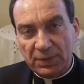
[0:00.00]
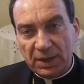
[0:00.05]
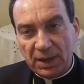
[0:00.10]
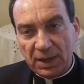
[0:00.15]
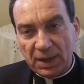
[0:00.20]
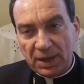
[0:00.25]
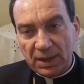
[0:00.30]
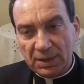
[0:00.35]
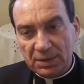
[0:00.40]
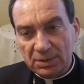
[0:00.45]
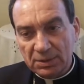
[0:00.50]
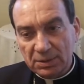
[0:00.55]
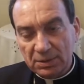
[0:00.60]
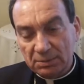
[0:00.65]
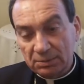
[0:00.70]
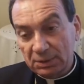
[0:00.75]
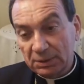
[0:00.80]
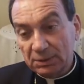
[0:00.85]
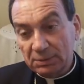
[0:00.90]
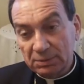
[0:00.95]
And
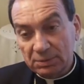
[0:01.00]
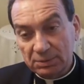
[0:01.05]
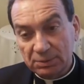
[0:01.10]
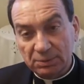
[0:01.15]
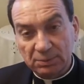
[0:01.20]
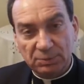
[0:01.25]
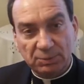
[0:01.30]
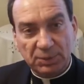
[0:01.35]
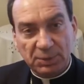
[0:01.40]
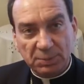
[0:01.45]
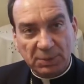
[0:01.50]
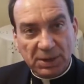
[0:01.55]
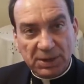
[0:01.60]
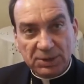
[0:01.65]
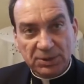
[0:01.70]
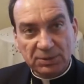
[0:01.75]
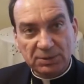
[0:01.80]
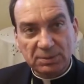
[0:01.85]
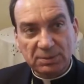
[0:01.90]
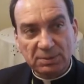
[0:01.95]
well, the
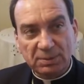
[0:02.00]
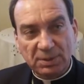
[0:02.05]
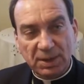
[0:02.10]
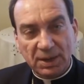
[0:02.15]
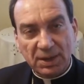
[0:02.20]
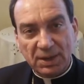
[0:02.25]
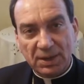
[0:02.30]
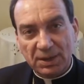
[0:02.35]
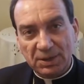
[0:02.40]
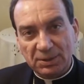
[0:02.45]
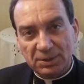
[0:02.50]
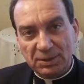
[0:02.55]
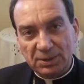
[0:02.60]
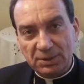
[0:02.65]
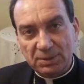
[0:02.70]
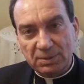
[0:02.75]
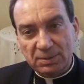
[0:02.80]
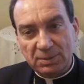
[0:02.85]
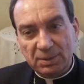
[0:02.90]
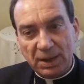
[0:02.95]
place to
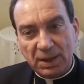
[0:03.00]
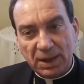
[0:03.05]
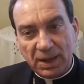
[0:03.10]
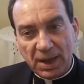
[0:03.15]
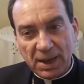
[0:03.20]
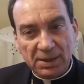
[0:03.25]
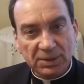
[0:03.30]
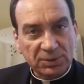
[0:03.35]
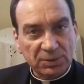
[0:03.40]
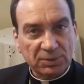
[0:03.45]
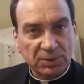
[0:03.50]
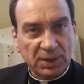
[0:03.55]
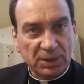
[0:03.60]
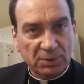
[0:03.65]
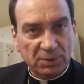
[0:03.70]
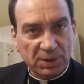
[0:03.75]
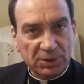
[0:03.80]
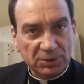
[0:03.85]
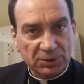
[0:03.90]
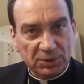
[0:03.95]
answer that
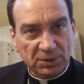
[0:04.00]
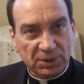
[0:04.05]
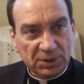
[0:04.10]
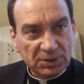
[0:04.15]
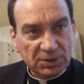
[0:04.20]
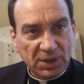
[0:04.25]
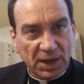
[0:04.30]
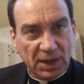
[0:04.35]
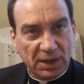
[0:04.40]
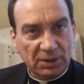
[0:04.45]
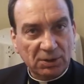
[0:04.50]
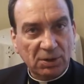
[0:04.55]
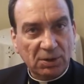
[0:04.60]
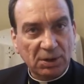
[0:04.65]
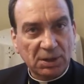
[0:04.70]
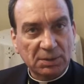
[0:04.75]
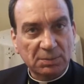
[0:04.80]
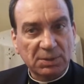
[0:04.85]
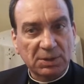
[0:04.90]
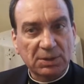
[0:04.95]
question, is God
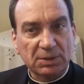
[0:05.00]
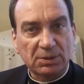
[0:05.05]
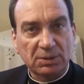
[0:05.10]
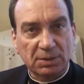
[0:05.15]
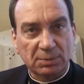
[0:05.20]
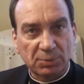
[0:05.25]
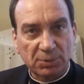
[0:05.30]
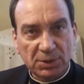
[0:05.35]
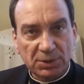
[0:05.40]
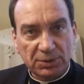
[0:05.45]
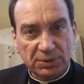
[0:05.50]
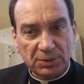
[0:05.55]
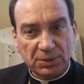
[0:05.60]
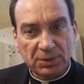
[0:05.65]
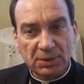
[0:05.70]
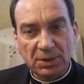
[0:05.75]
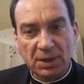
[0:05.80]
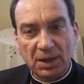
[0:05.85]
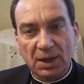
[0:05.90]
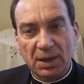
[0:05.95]
calling me to the
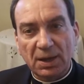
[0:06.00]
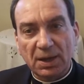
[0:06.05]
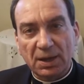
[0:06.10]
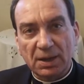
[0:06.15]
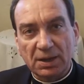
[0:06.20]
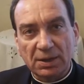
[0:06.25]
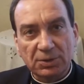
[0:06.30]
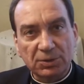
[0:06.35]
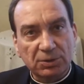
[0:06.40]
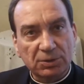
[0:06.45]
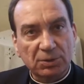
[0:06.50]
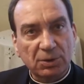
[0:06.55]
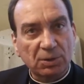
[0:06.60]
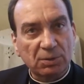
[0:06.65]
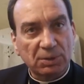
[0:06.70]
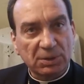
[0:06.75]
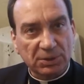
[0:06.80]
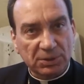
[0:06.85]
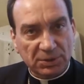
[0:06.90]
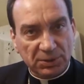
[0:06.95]
priesthood, is to
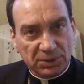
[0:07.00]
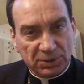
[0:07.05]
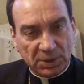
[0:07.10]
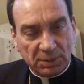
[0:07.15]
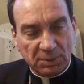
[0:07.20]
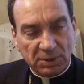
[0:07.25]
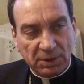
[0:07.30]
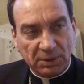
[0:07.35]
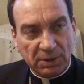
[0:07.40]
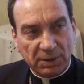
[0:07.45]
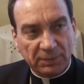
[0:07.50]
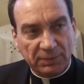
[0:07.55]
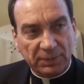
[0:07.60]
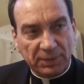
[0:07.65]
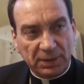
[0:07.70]
go into the seminary.